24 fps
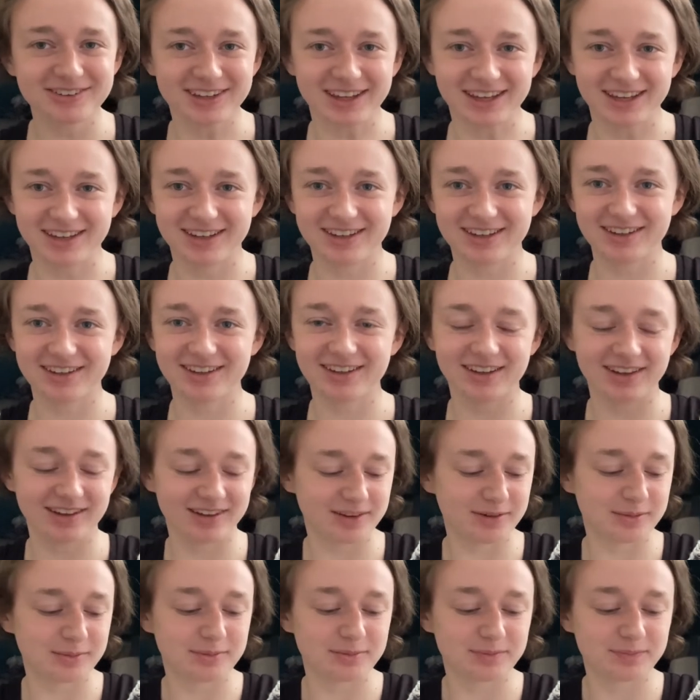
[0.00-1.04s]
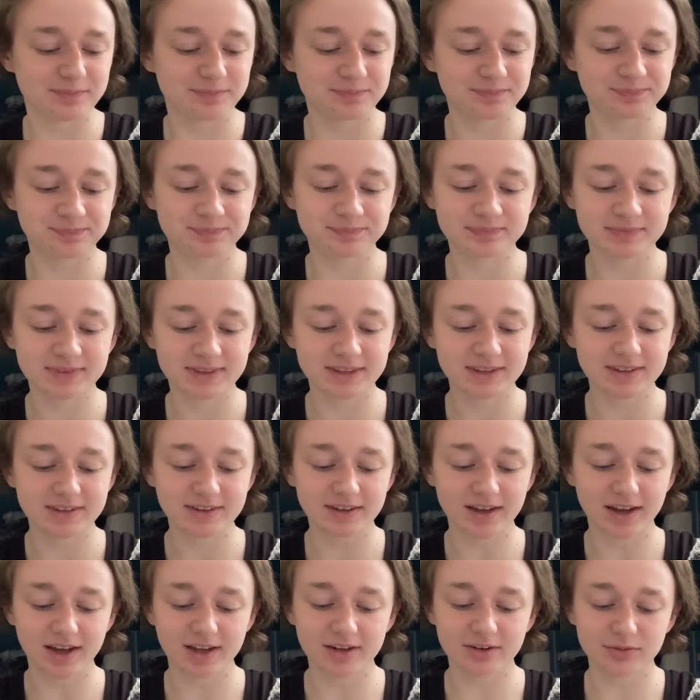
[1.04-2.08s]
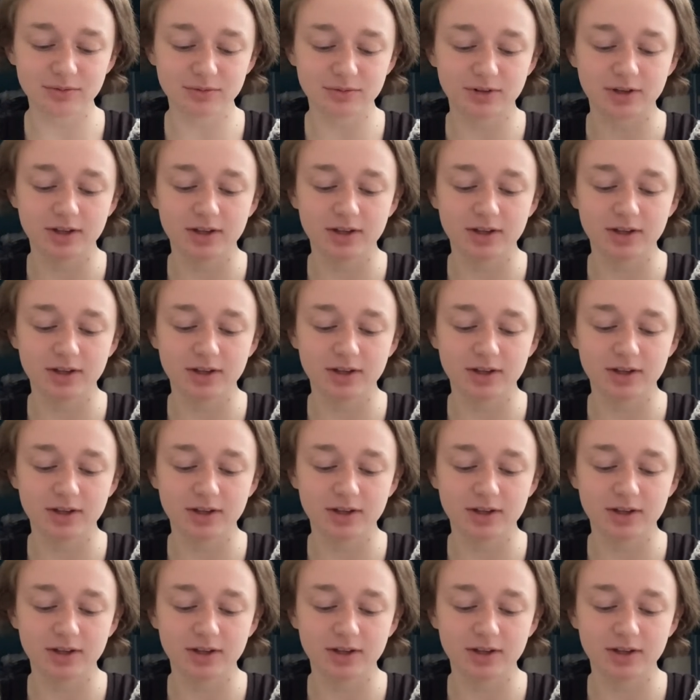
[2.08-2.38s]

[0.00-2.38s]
Like, um, I don't